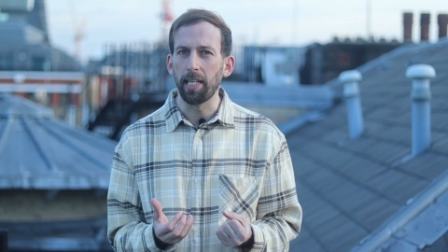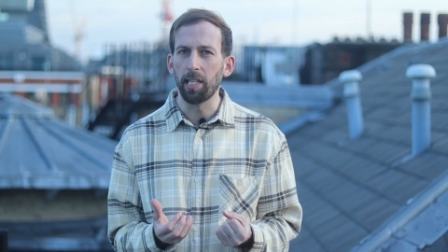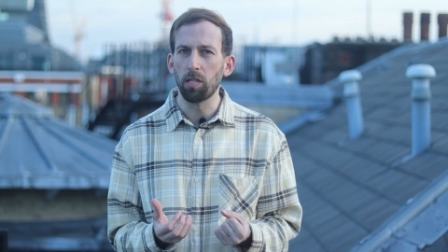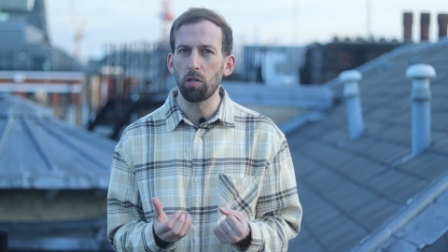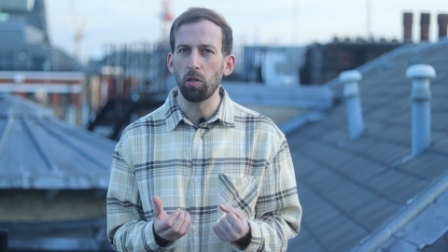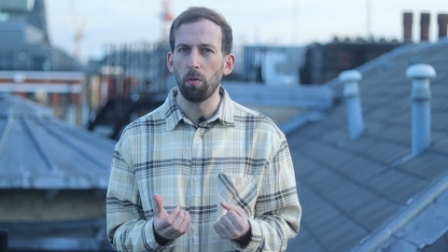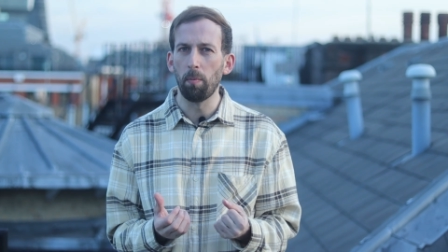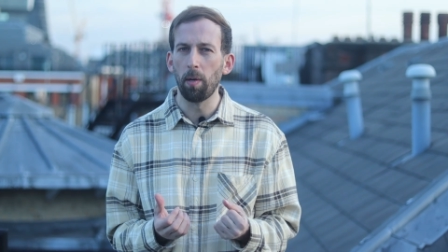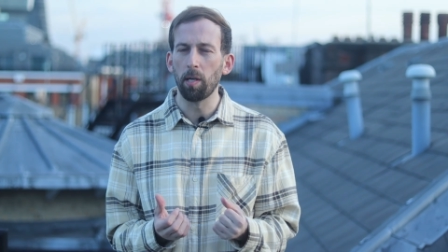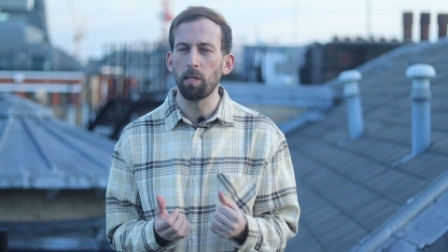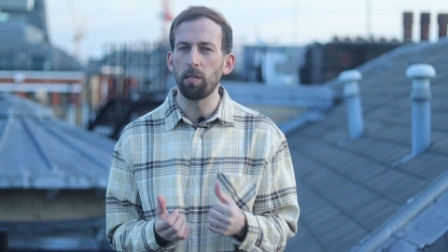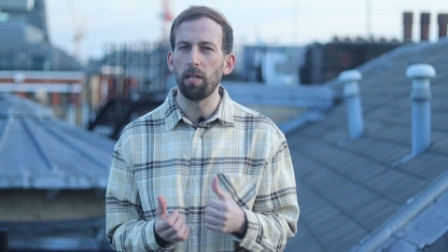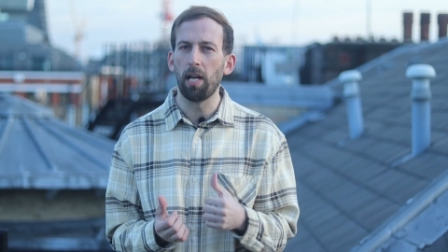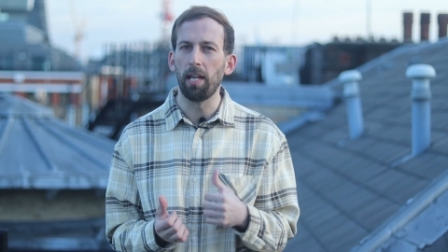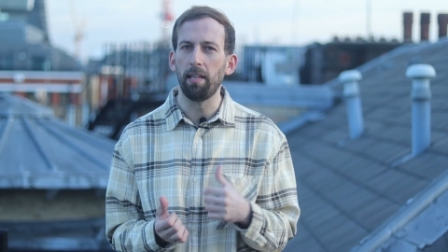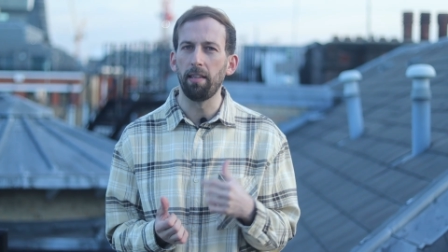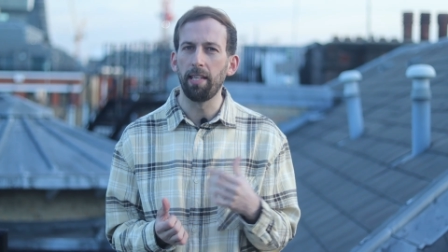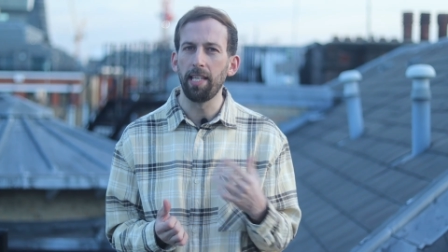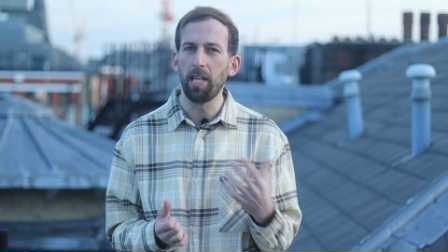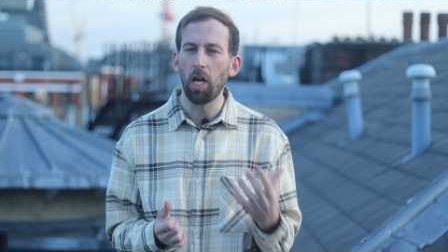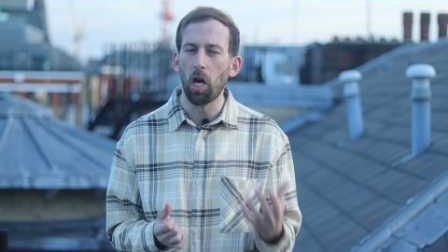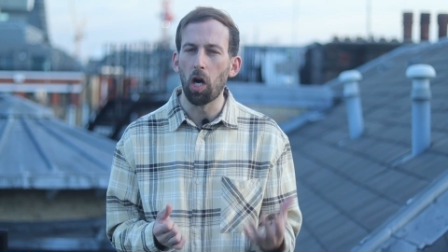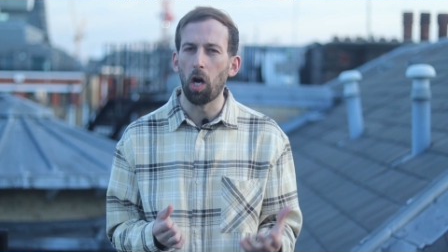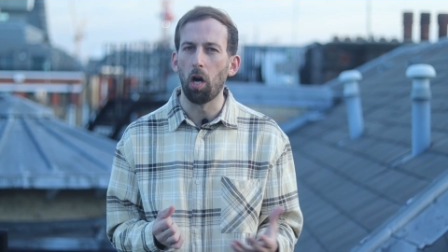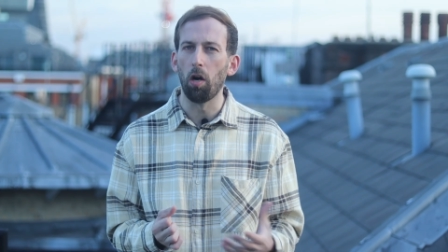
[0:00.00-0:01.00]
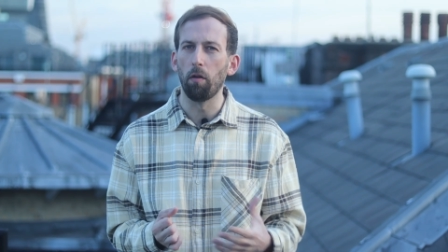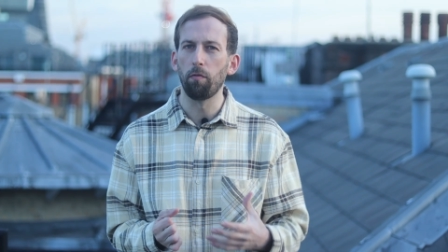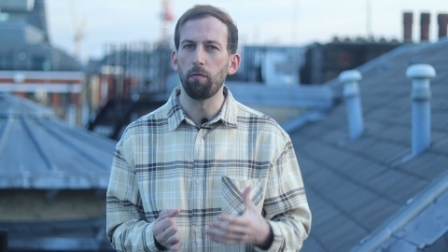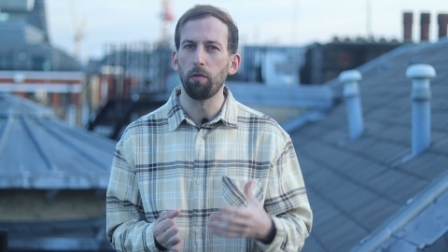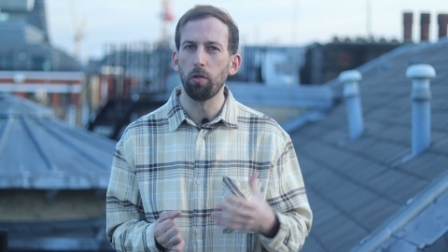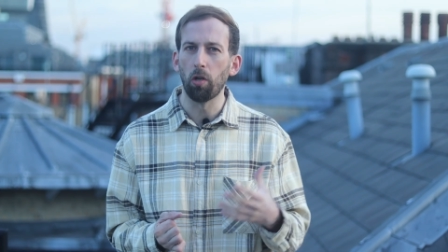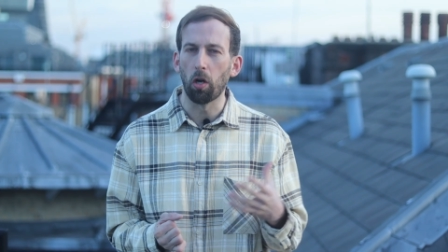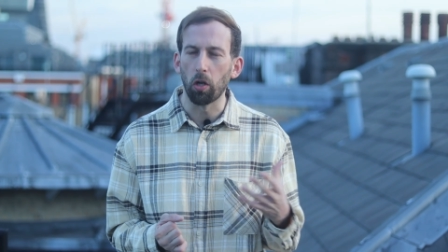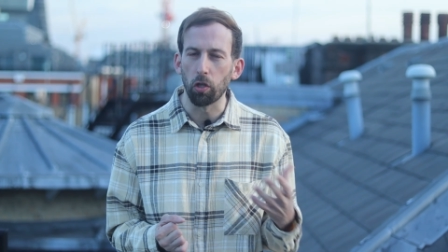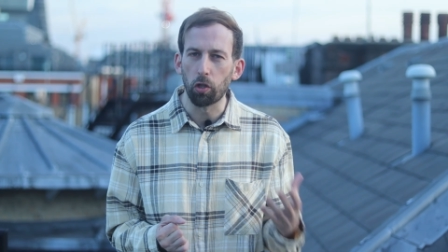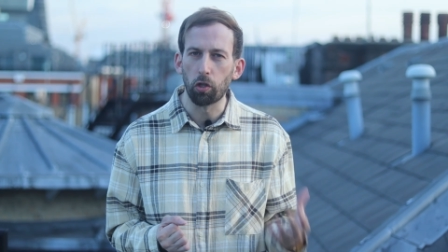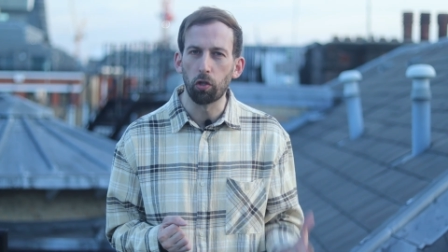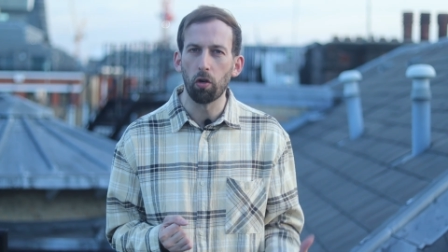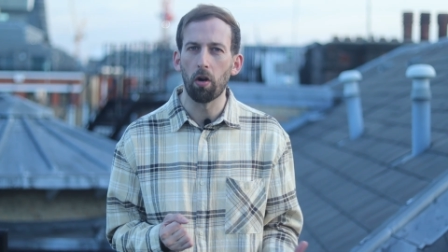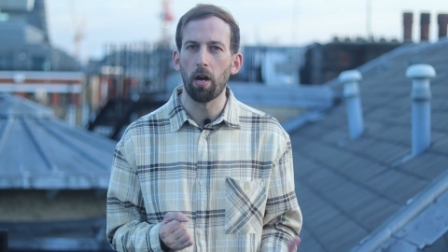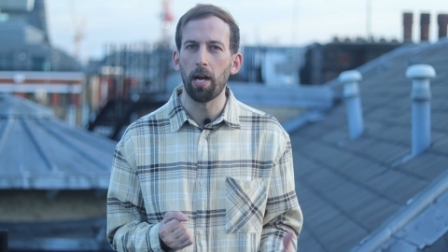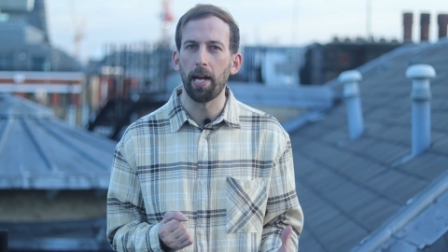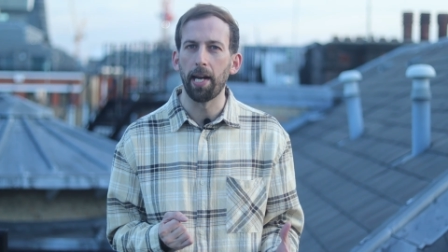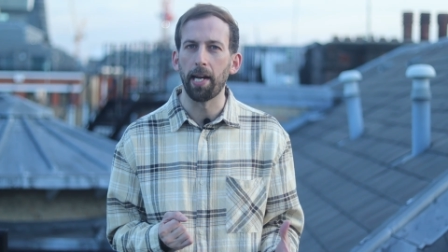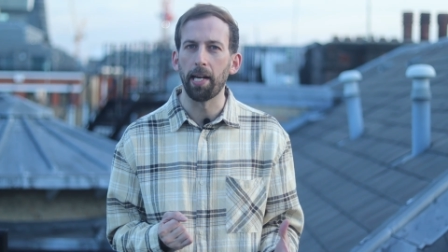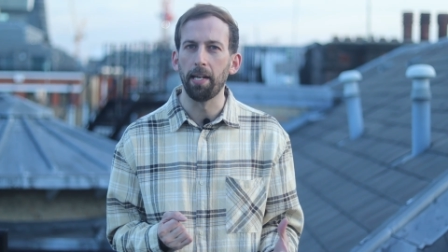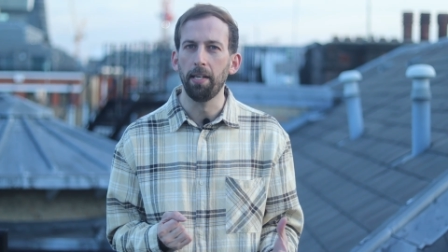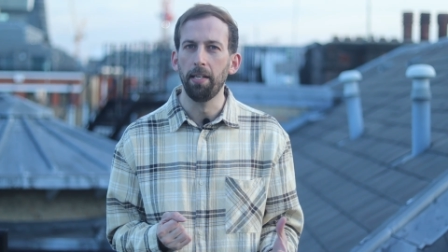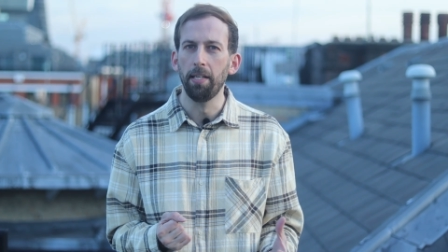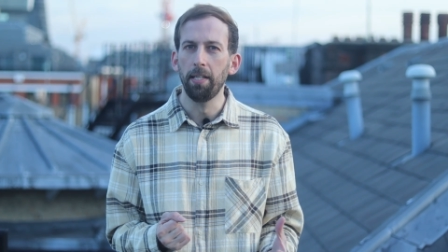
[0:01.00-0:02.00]
it's almost like the art of not
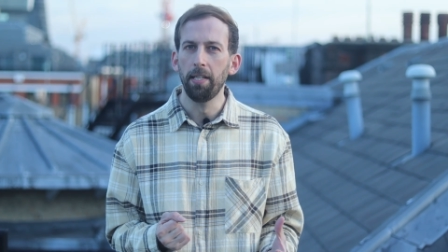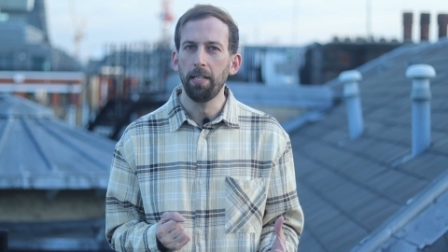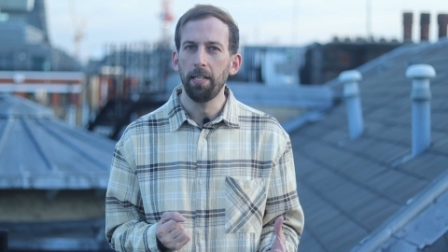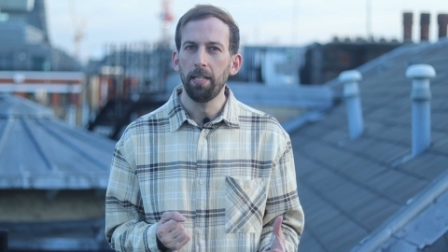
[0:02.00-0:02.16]
trying.